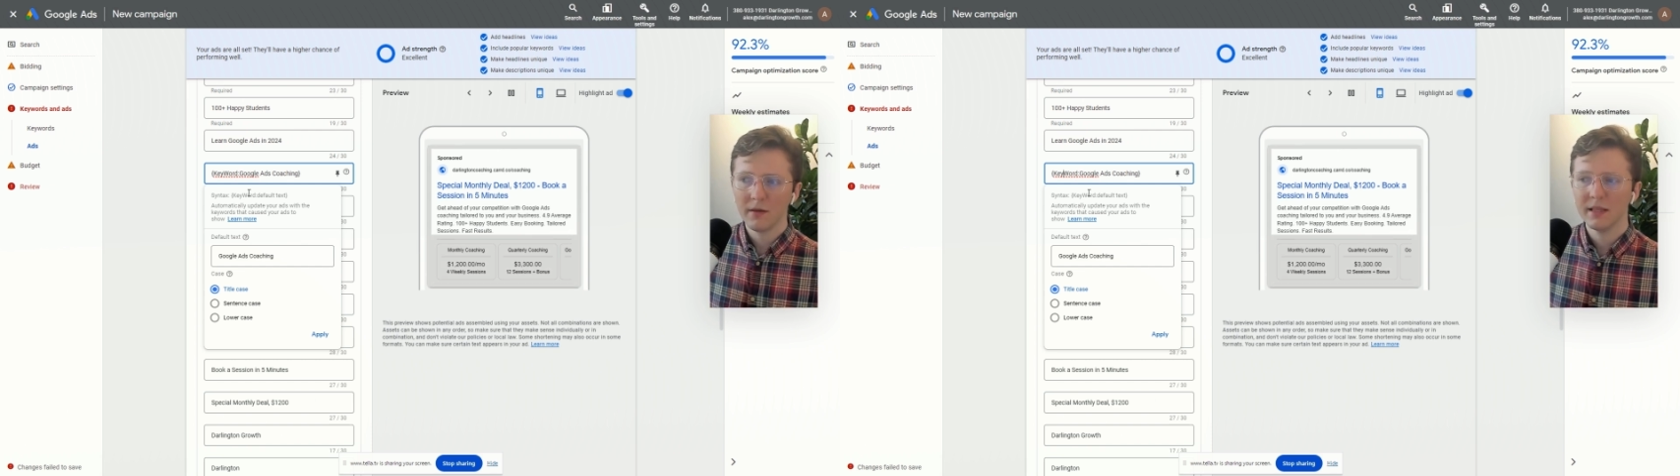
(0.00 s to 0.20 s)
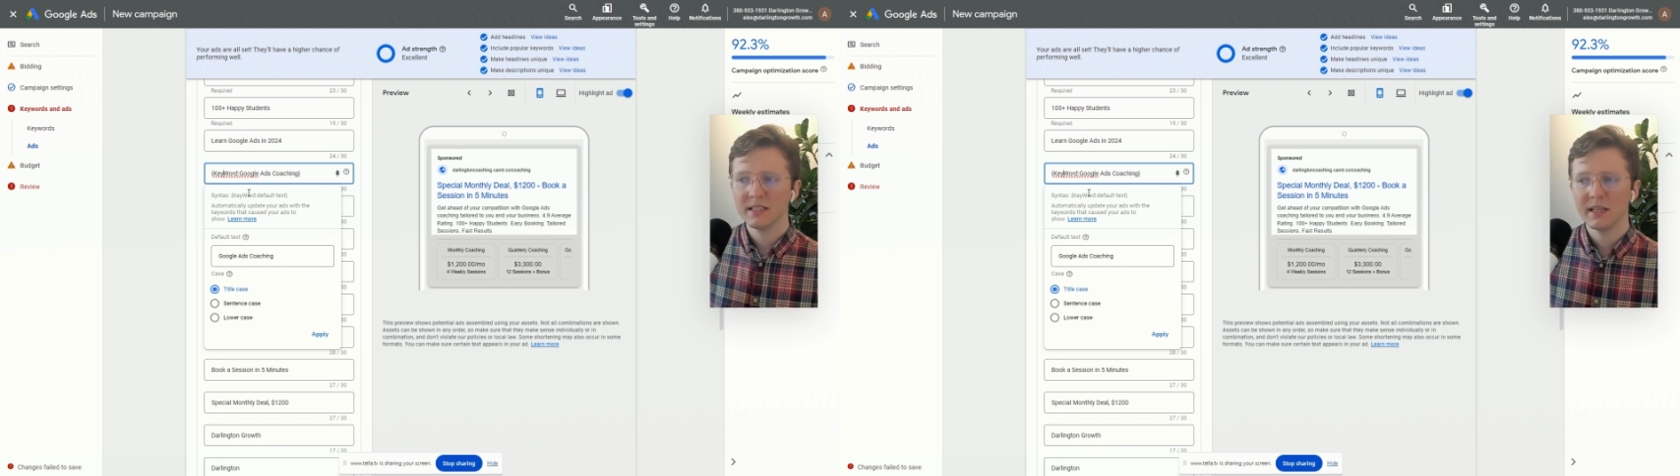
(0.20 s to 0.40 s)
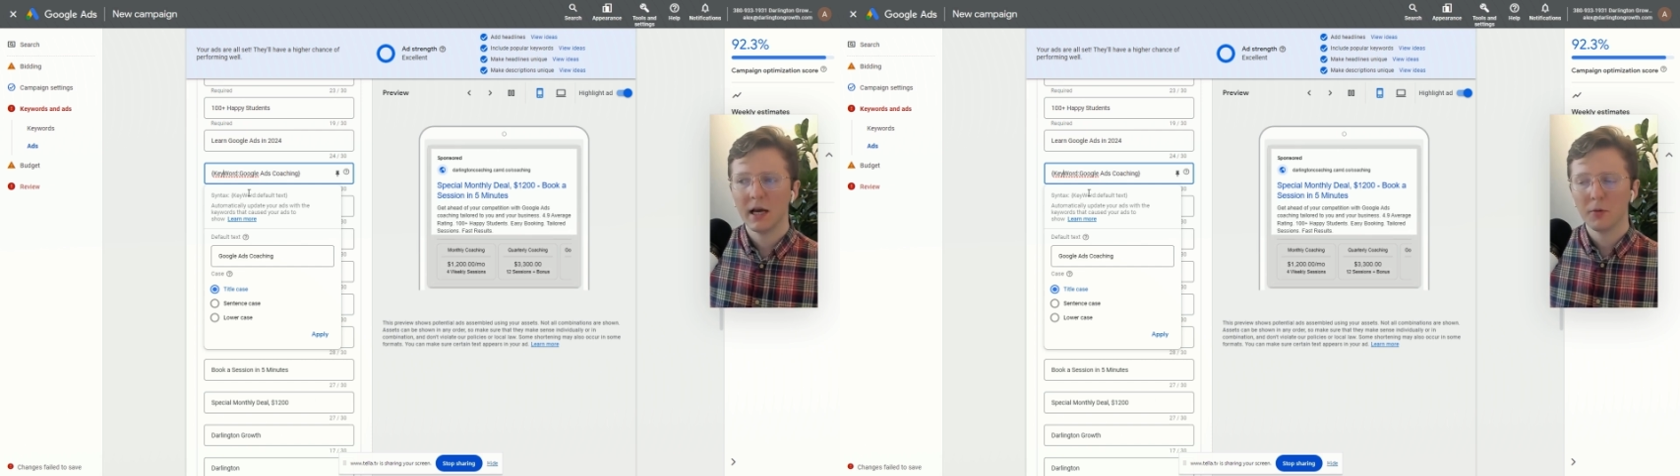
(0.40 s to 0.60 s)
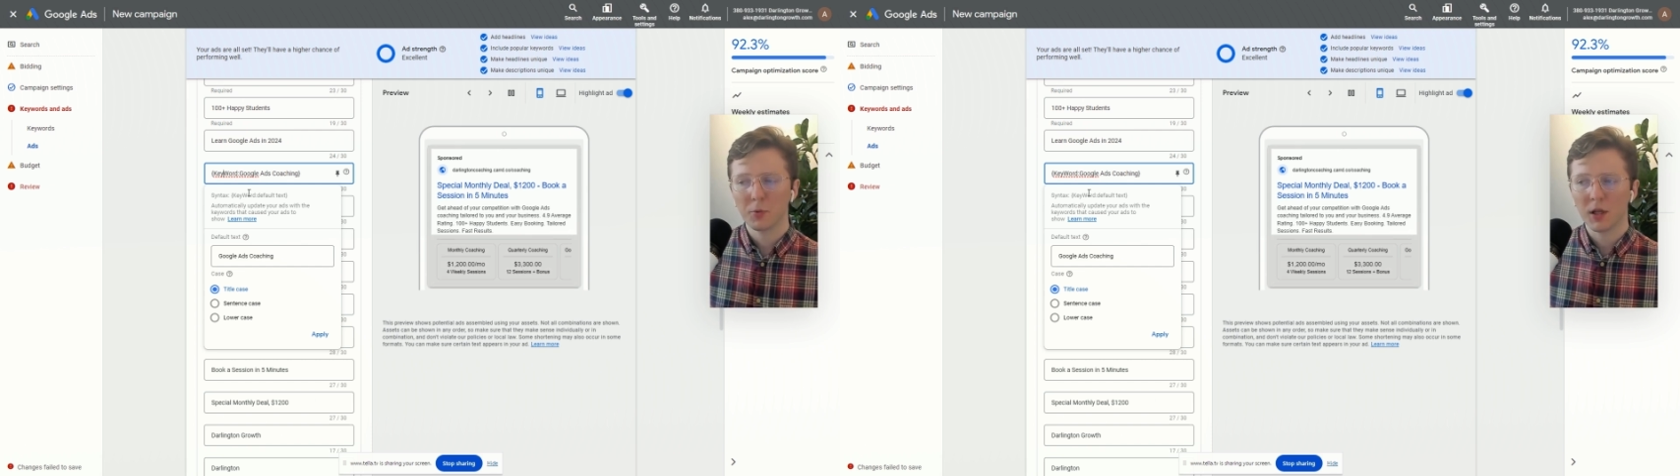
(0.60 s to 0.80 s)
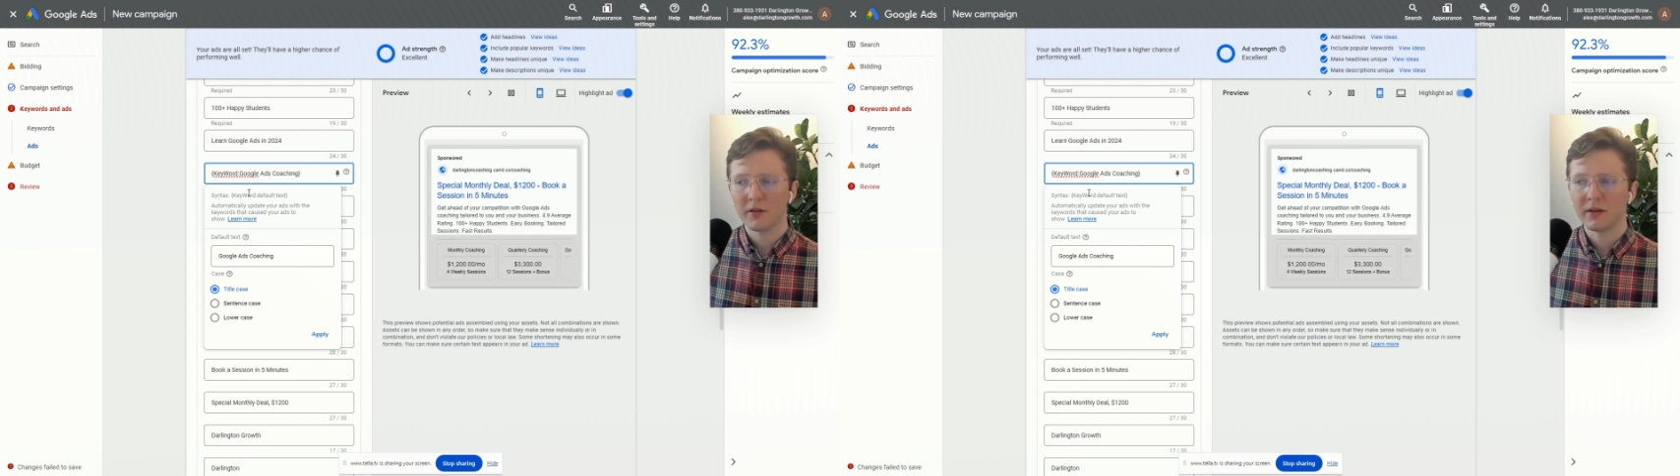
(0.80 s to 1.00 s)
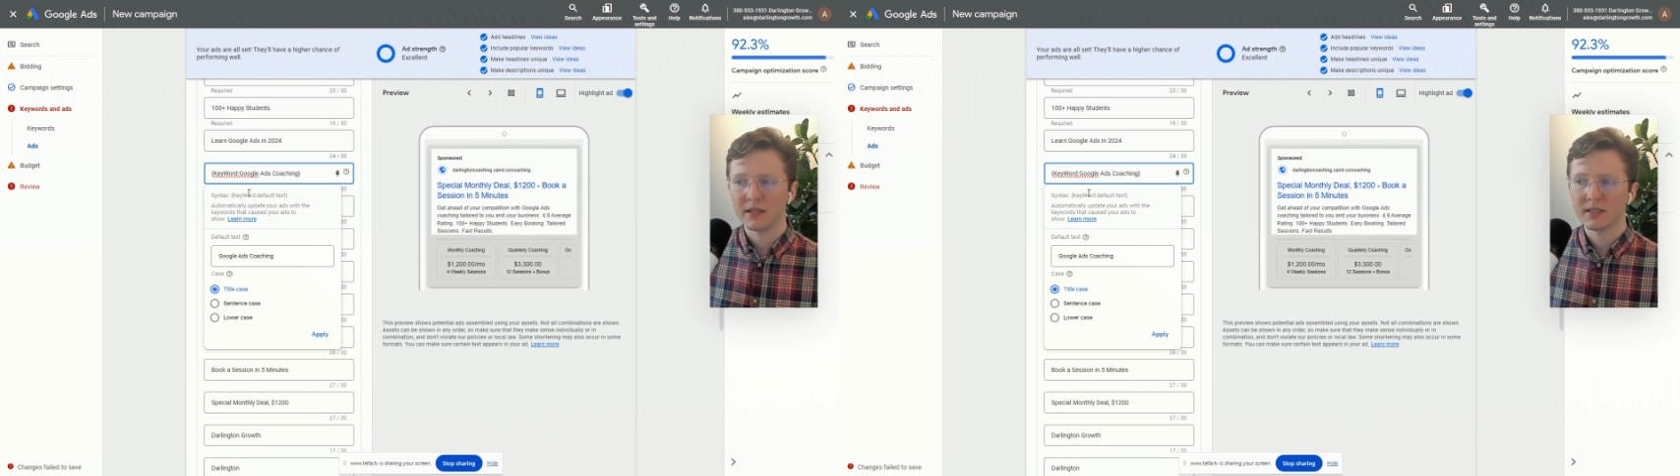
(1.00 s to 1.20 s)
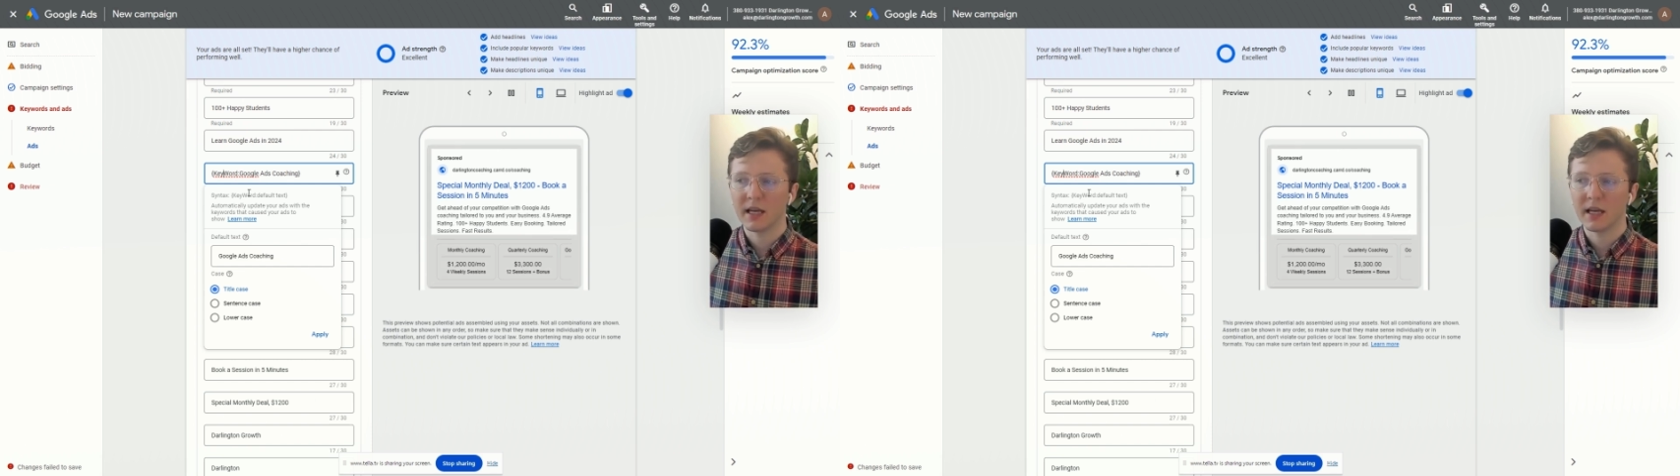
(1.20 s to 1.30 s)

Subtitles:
This can help relevance,